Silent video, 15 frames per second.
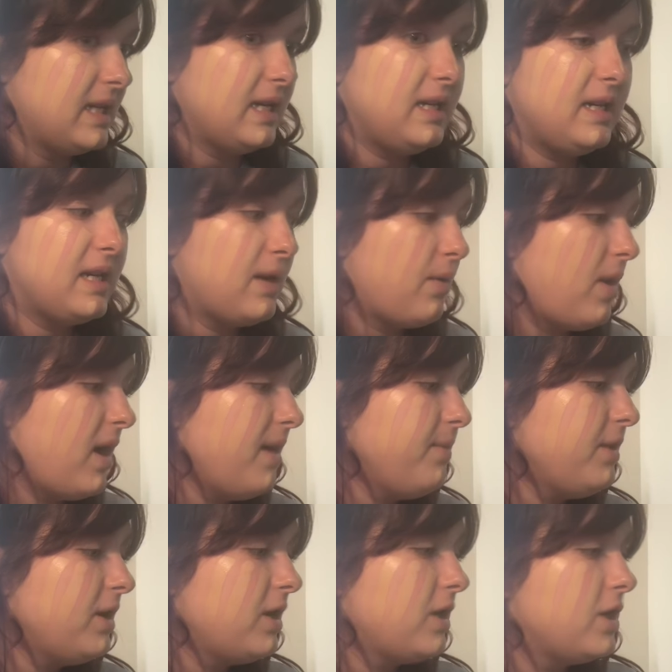in. Now,
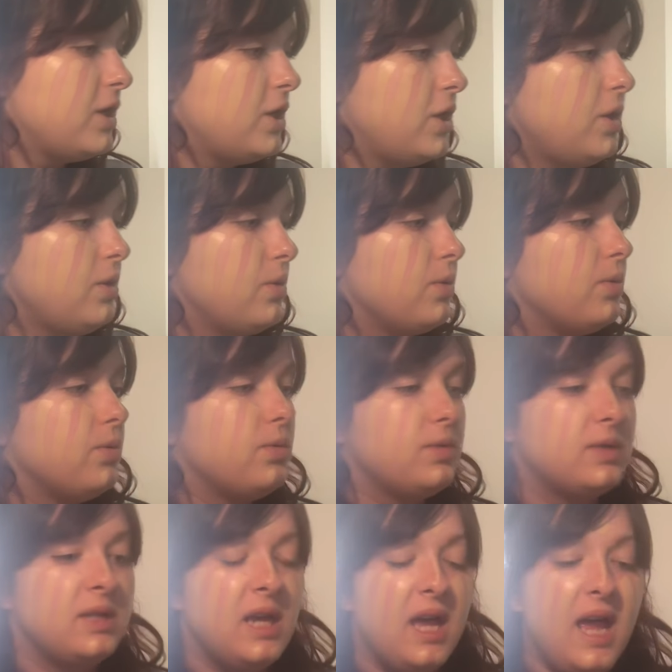I'm going to
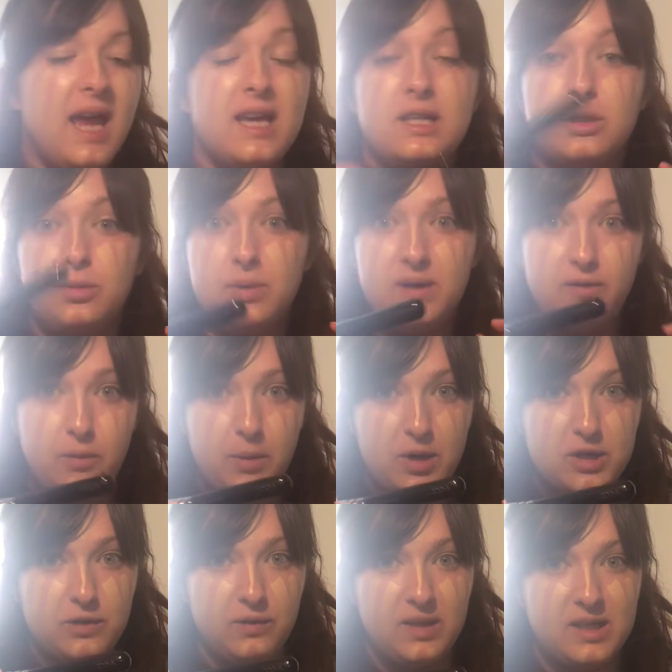use a Zoeva
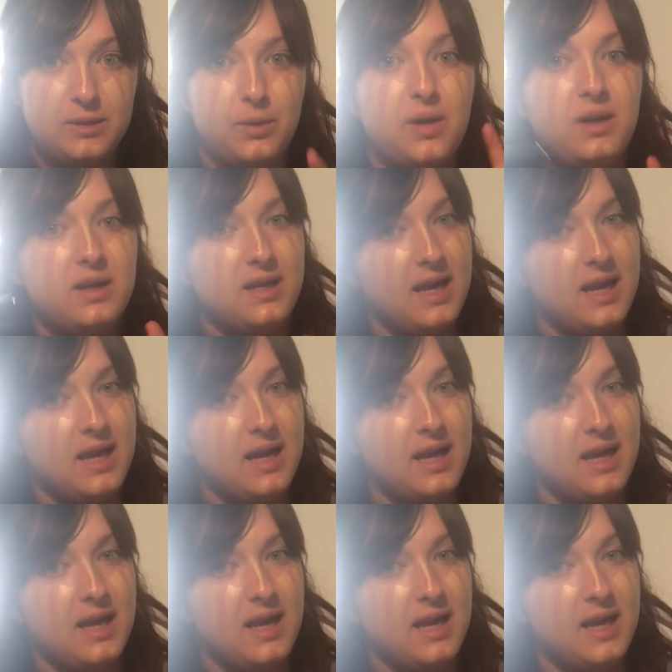brush for this one.